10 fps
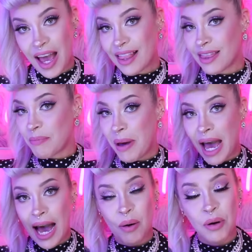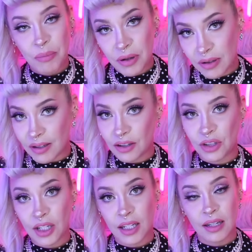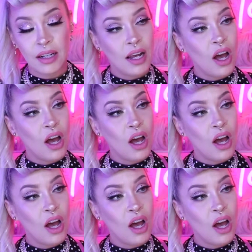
at the power position,